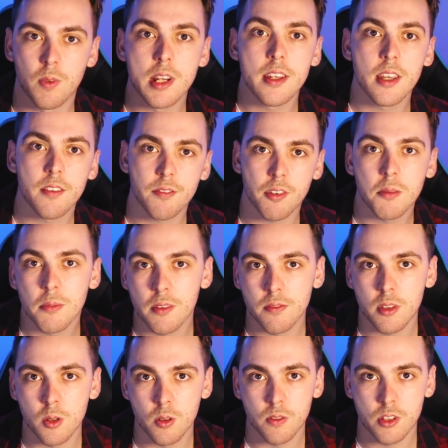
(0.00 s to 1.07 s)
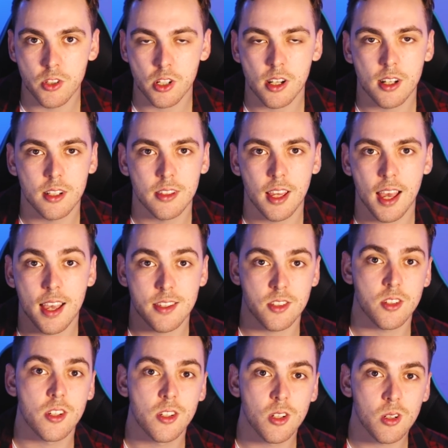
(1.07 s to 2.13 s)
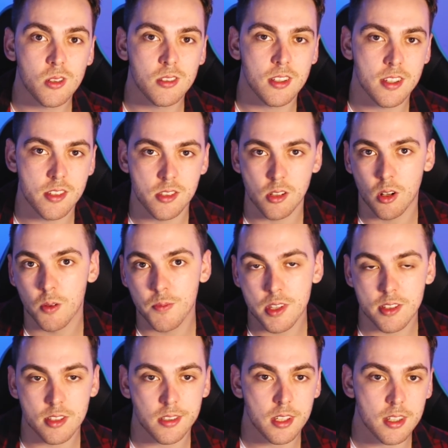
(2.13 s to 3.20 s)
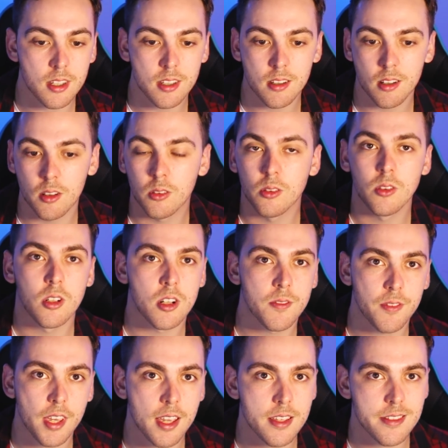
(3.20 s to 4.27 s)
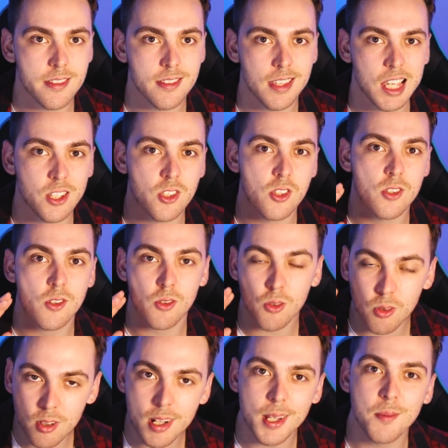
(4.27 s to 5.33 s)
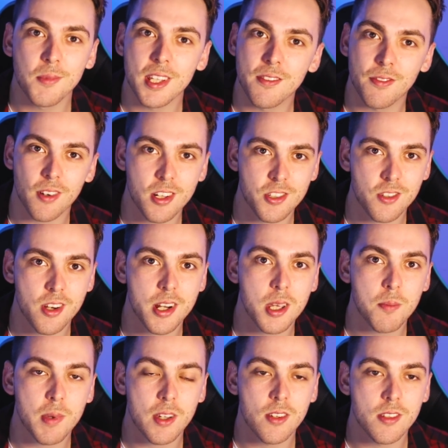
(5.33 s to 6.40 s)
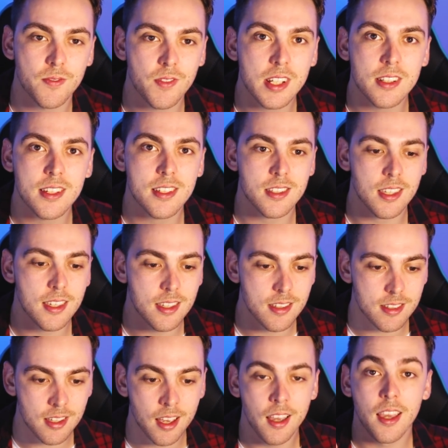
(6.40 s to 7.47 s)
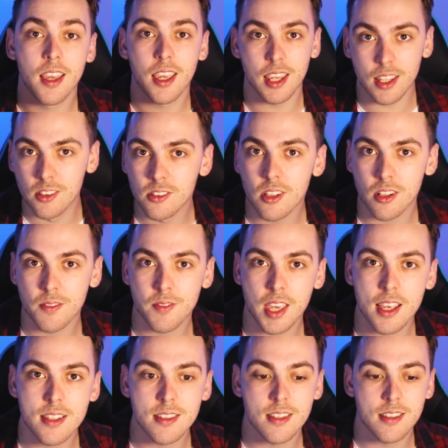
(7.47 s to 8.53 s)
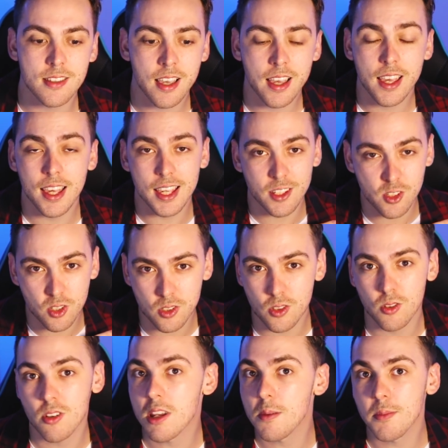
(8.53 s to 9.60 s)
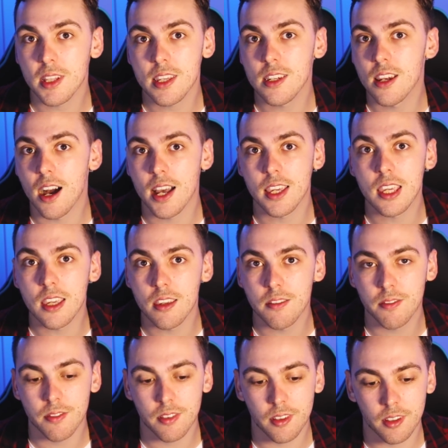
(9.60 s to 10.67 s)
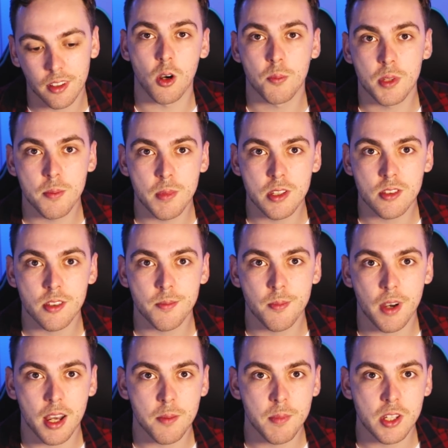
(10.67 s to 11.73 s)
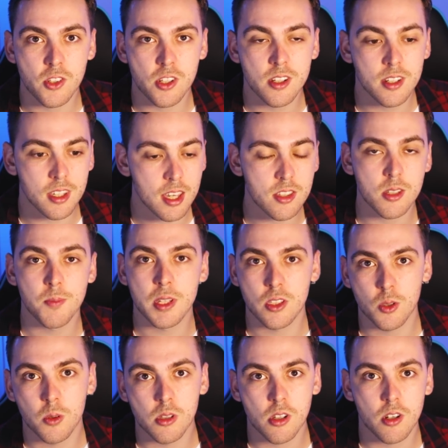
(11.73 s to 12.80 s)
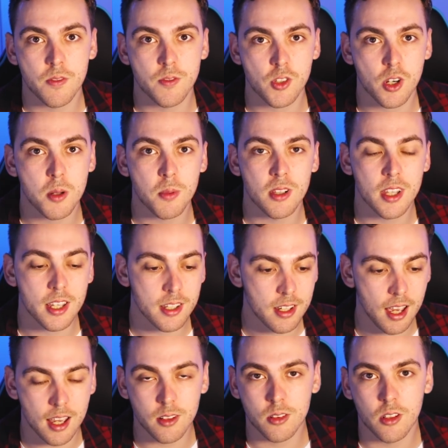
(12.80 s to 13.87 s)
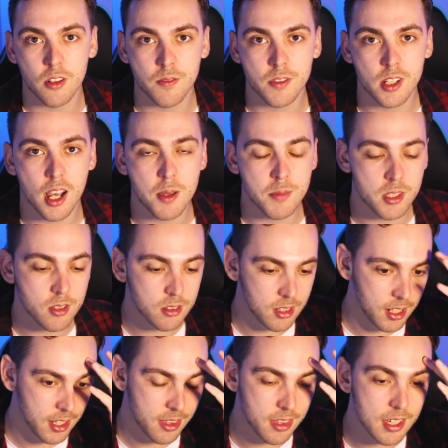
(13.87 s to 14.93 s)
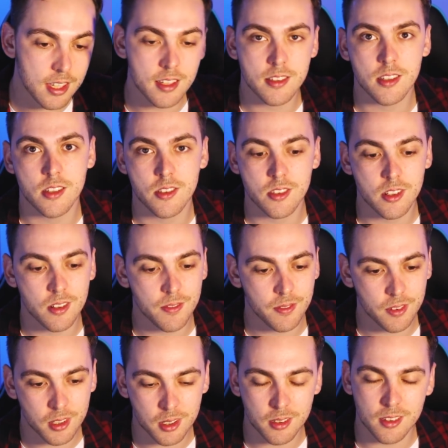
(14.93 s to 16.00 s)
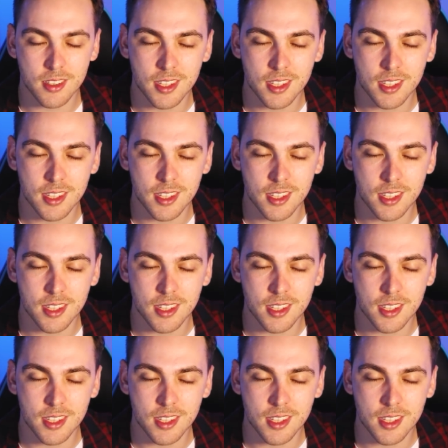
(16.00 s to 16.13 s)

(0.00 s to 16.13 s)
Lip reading: reading from the view of a child as an adult is obviously in a lot of cases extremely frustrating because Felix is in a lot of cases extremely naive. That optimism I mentioned gets him into a lot of trouble, and at a lot of times you're like thinking to yourself,